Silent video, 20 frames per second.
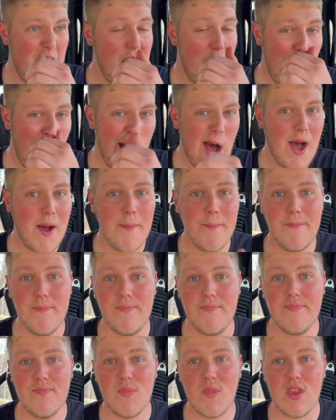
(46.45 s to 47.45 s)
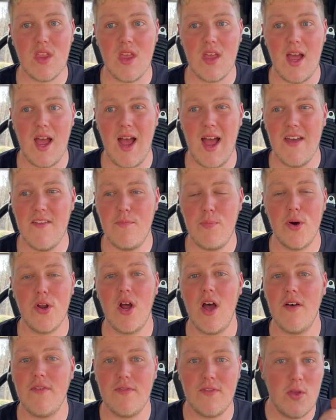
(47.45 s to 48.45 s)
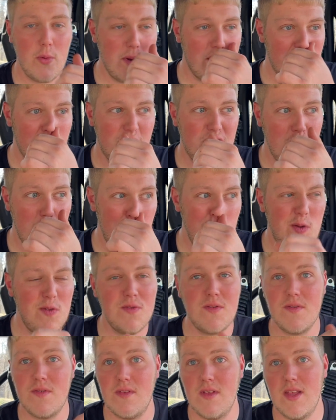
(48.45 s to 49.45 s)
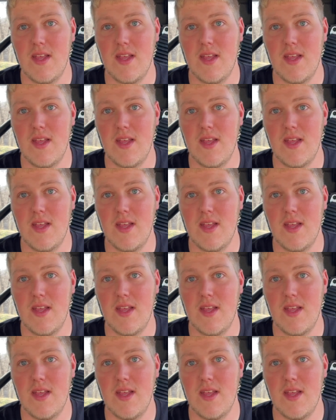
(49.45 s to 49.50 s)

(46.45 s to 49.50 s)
Um, I've put off doing reviews.